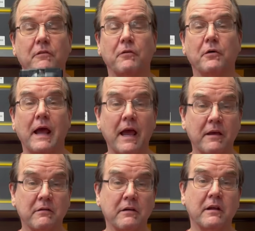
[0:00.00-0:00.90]
if you're
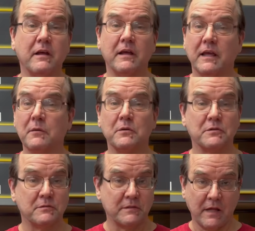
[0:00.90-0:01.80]
accurate, it was
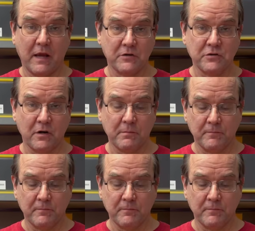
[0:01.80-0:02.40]
tack sharp.